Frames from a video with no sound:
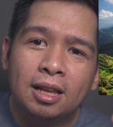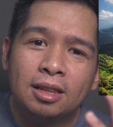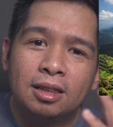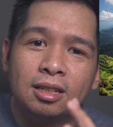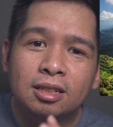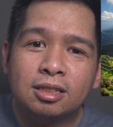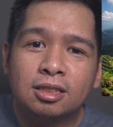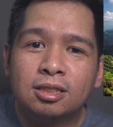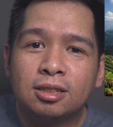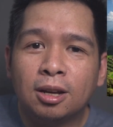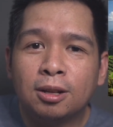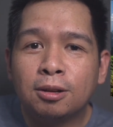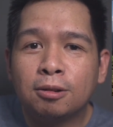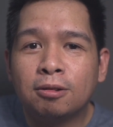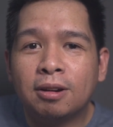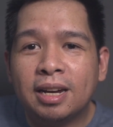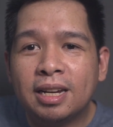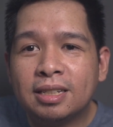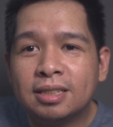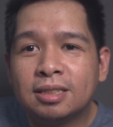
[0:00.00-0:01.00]
the sun
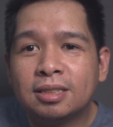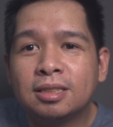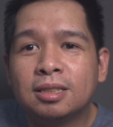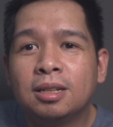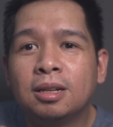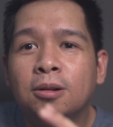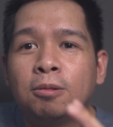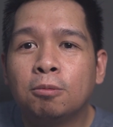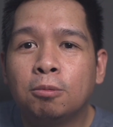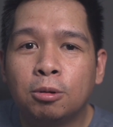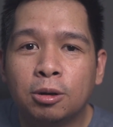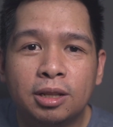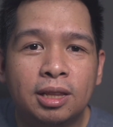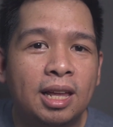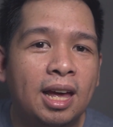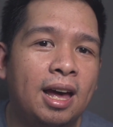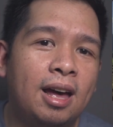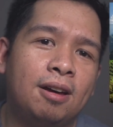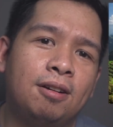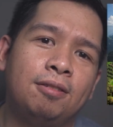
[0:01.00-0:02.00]
rays
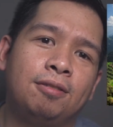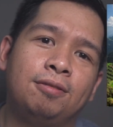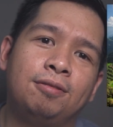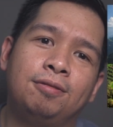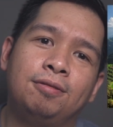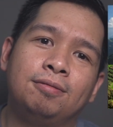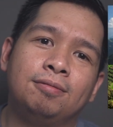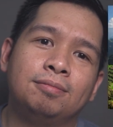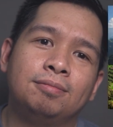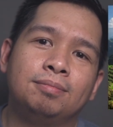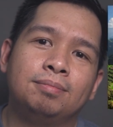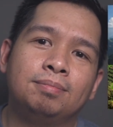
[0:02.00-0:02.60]
would have